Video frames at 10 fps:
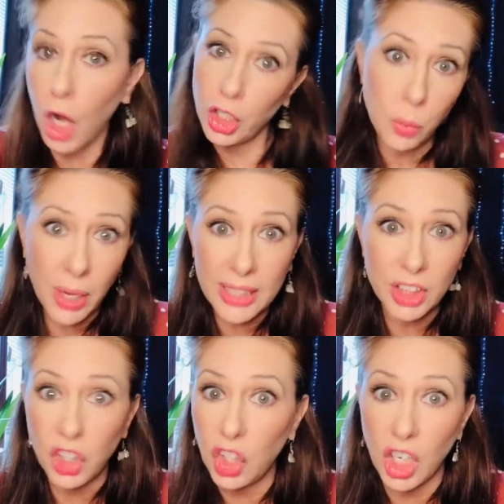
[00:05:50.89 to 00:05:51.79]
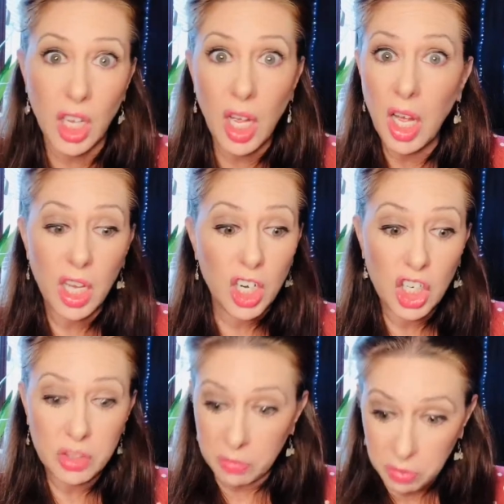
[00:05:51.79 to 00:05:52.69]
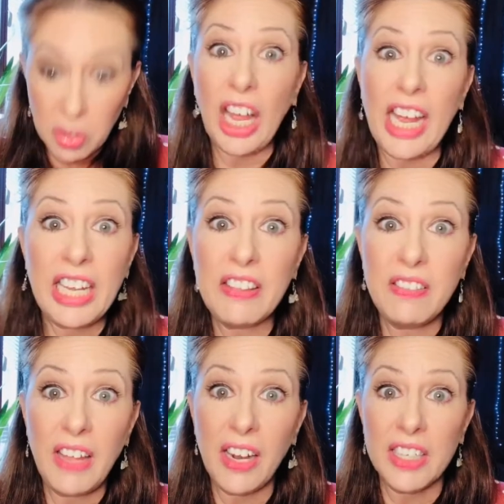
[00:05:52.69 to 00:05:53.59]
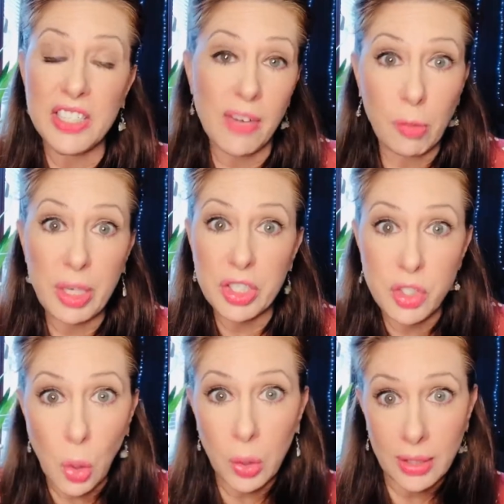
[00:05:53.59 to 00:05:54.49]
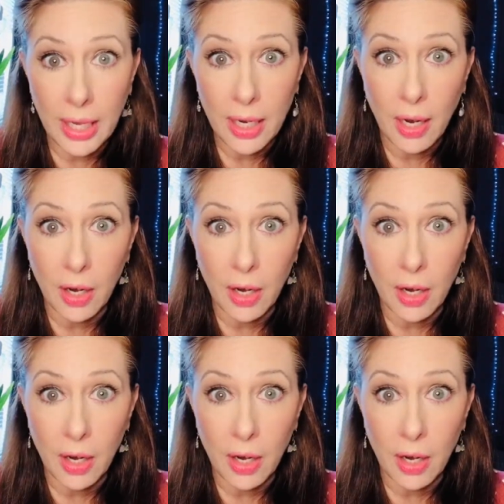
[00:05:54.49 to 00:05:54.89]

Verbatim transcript: You want it to look like there has never been a soul in that car,